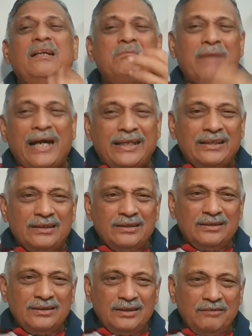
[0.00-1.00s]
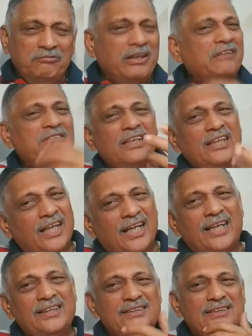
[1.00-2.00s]
and mine, whenever they
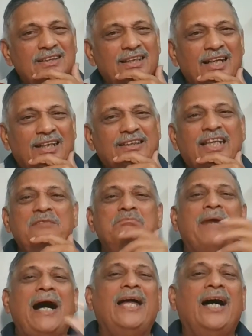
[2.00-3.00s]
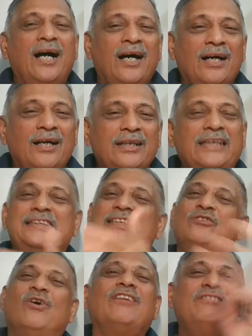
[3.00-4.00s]
arise, then Maya is
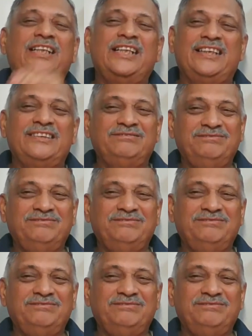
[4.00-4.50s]
involved in it.